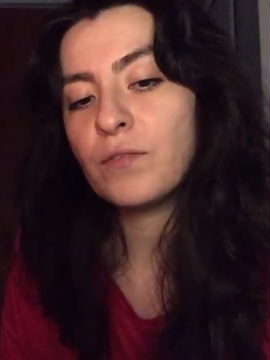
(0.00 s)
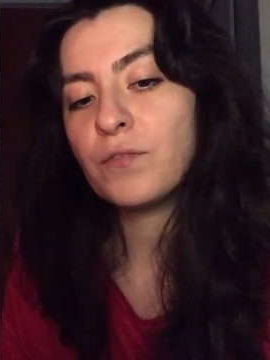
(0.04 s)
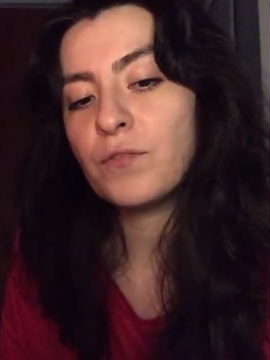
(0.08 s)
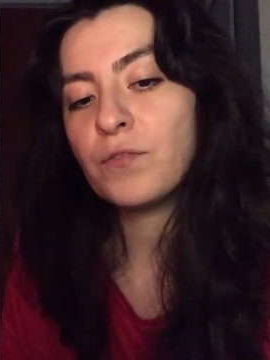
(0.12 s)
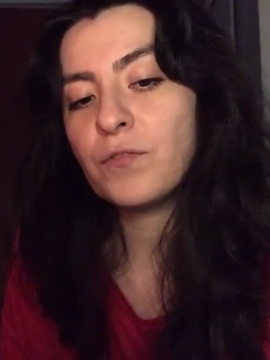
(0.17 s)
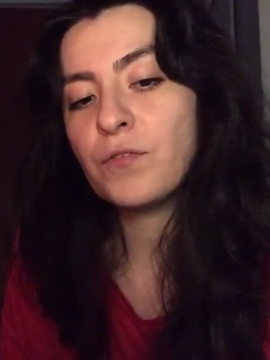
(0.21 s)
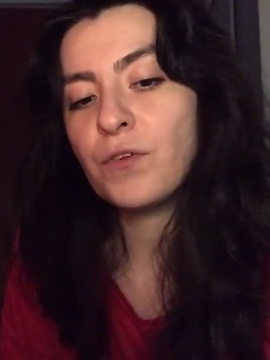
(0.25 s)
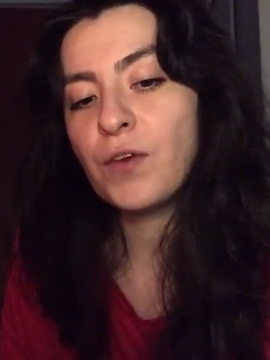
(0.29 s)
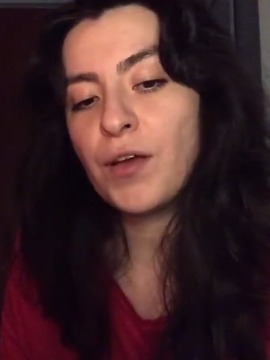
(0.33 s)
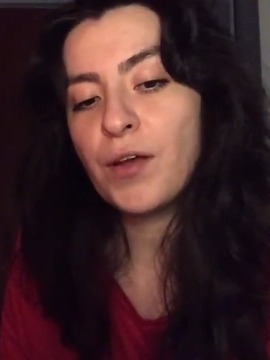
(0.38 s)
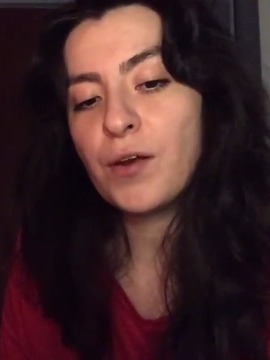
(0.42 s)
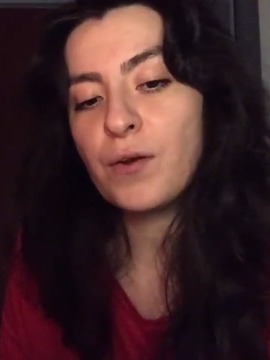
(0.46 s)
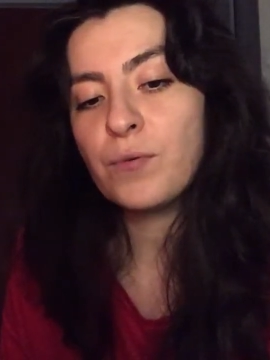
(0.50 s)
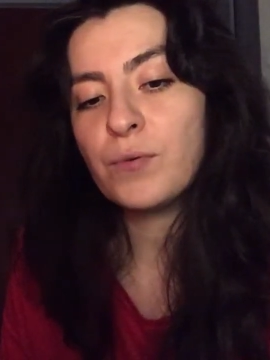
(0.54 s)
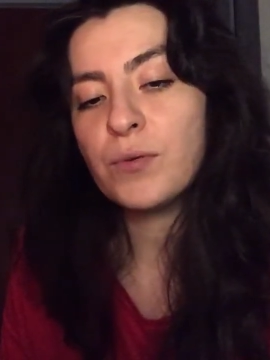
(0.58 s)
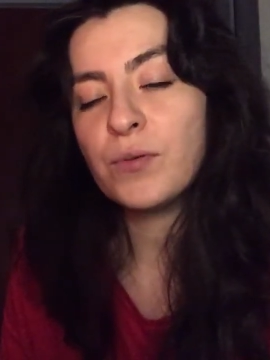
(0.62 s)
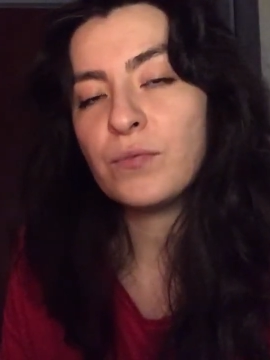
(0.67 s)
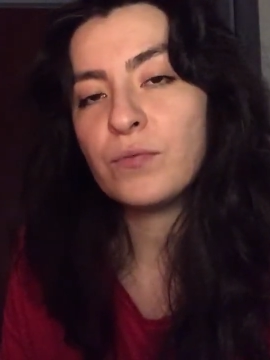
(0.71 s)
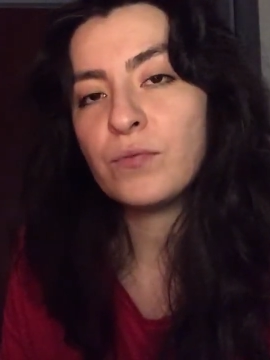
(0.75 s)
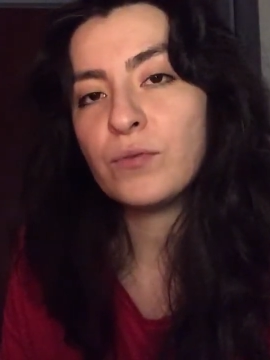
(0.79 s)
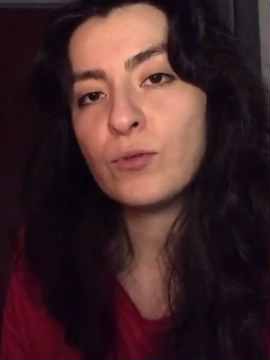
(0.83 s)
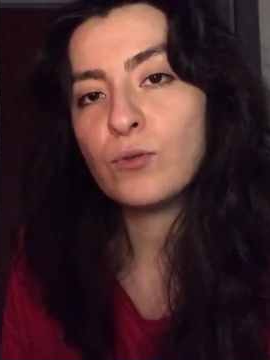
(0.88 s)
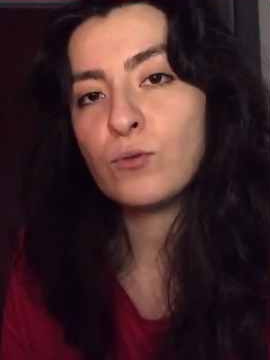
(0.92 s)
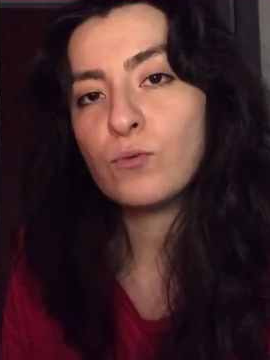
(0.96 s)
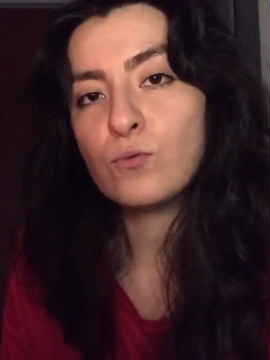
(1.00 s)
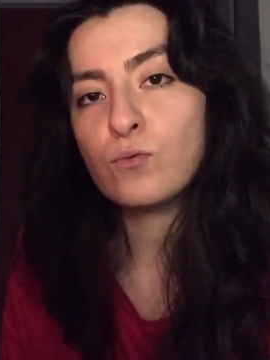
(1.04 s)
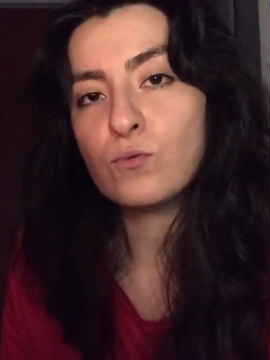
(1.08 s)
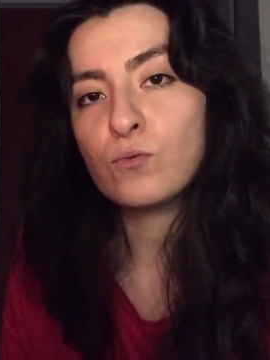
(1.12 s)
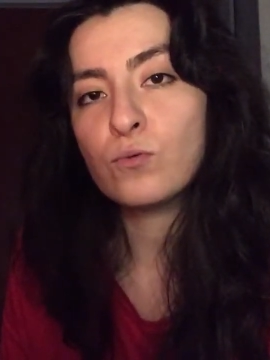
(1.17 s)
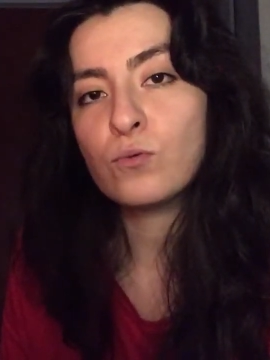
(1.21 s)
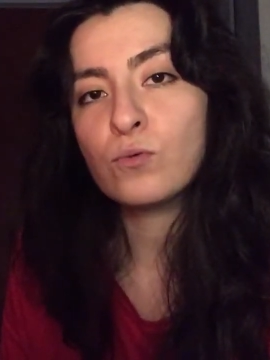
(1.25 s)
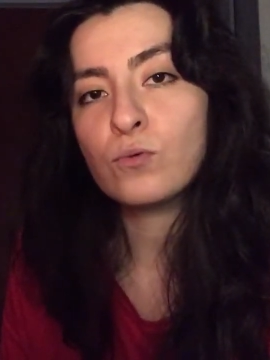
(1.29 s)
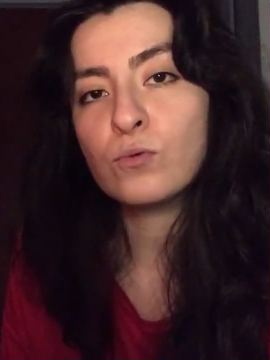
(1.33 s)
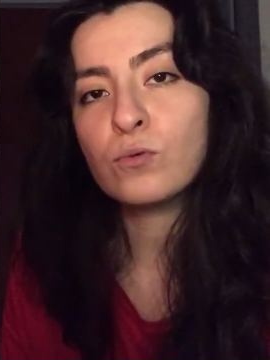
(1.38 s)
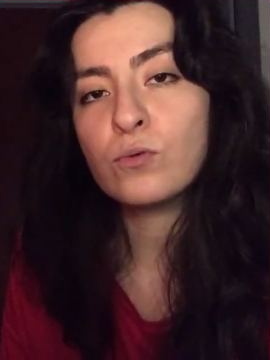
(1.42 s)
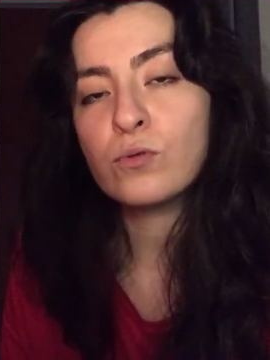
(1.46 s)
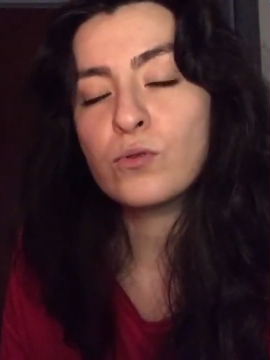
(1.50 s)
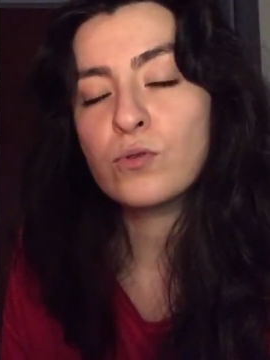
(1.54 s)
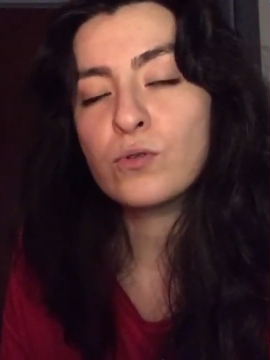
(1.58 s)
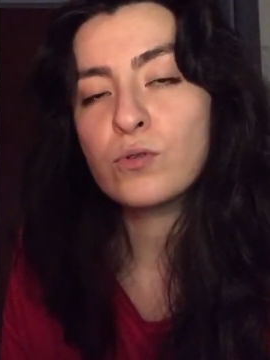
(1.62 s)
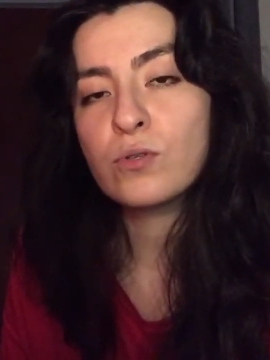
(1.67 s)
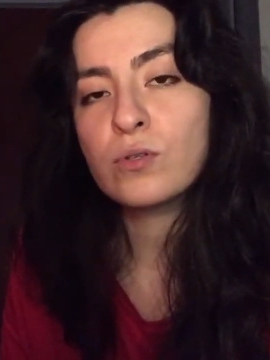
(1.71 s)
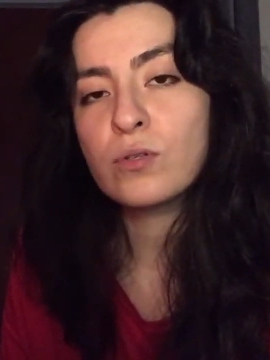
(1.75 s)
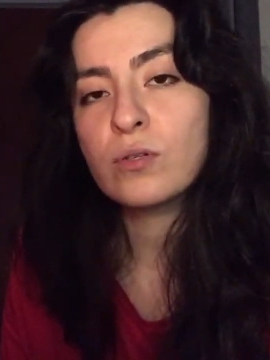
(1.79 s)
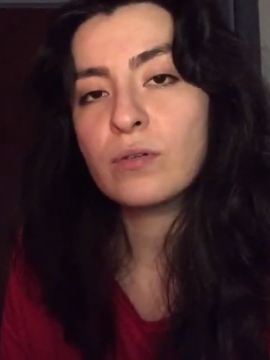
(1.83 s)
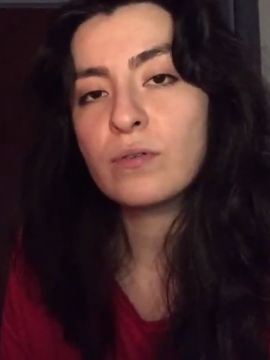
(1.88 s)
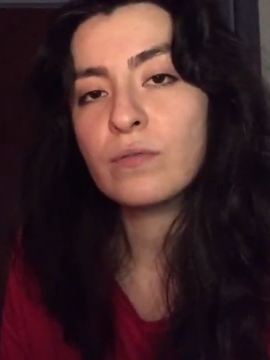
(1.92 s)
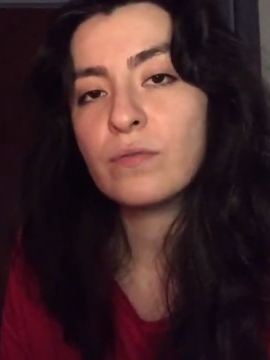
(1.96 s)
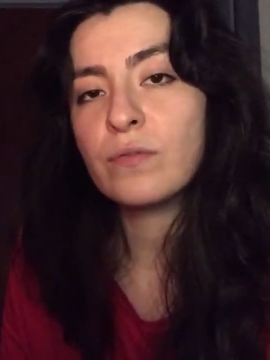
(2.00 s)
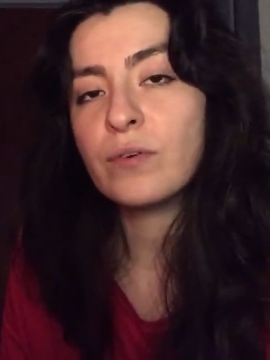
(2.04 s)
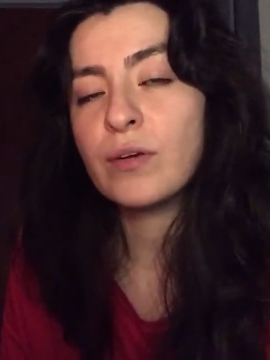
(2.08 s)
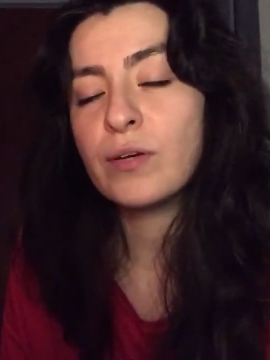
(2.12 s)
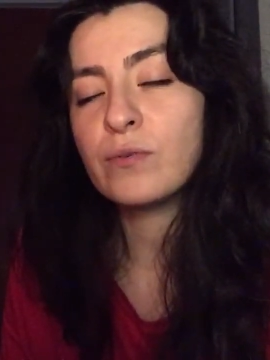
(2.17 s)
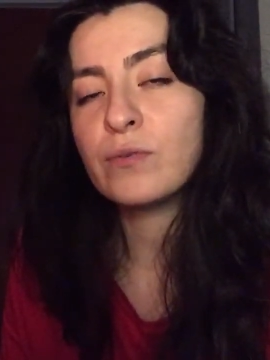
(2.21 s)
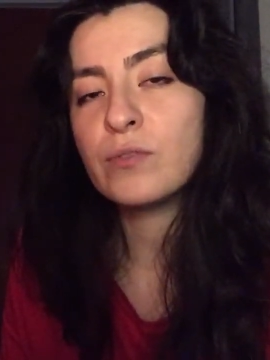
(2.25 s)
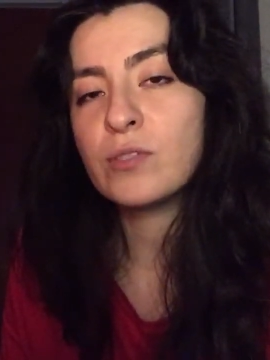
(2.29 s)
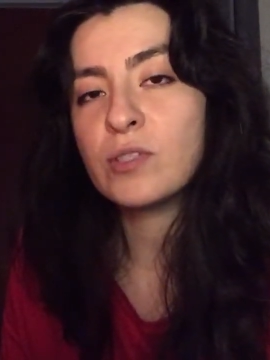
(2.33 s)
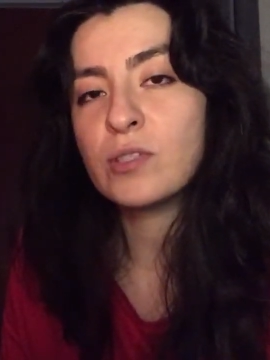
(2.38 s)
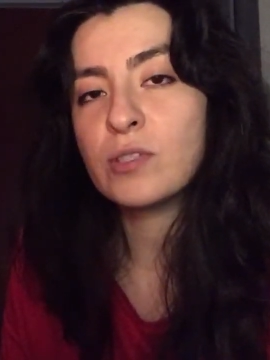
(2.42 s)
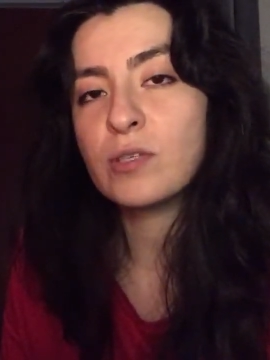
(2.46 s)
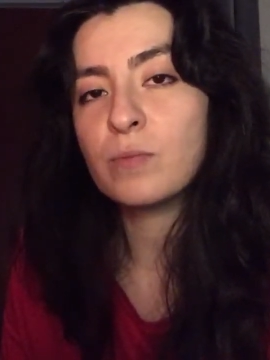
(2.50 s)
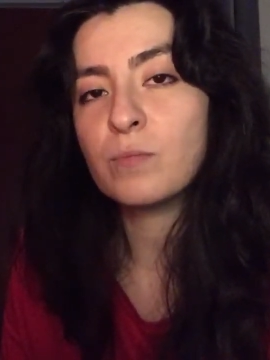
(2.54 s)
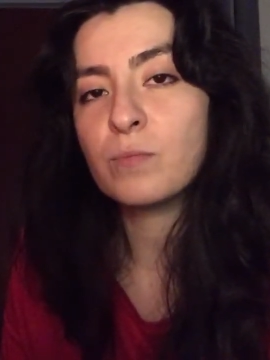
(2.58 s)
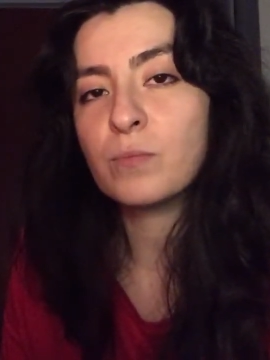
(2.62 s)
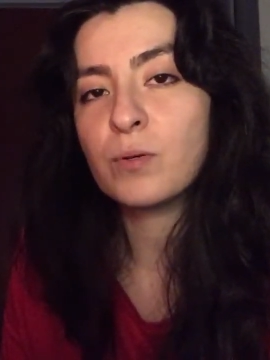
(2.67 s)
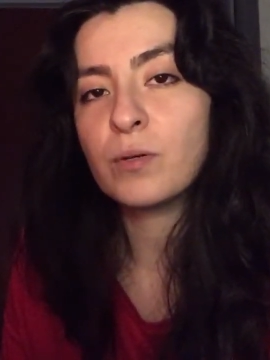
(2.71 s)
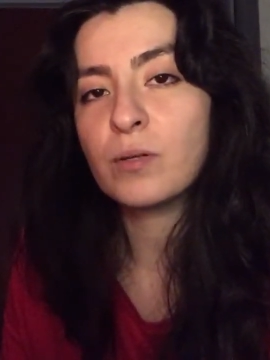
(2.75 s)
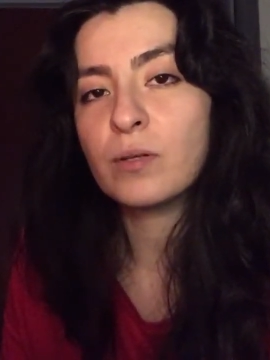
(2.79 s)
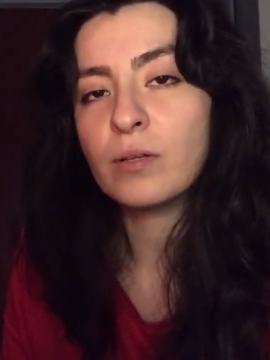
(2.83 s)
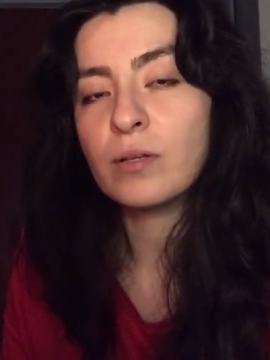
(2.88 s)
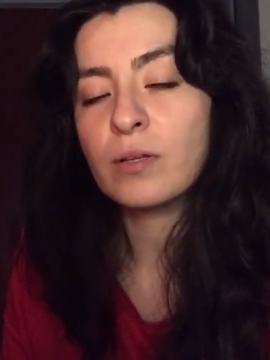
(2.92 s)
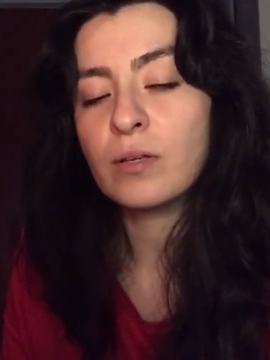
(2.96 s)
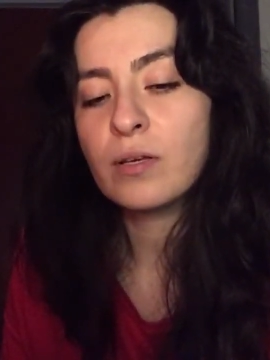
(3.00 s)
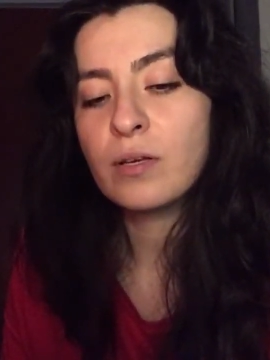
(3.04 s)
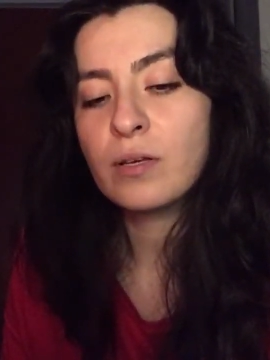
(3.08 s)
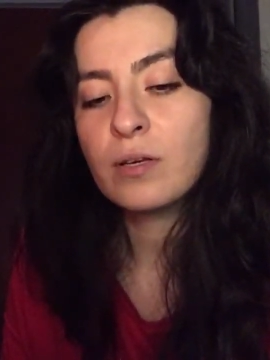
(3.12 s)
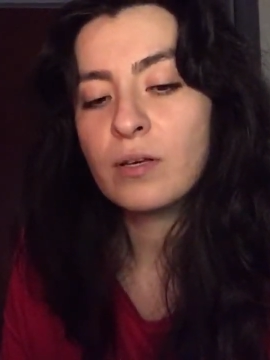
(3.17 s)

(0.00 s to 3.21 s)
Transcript: very few rules, very simple.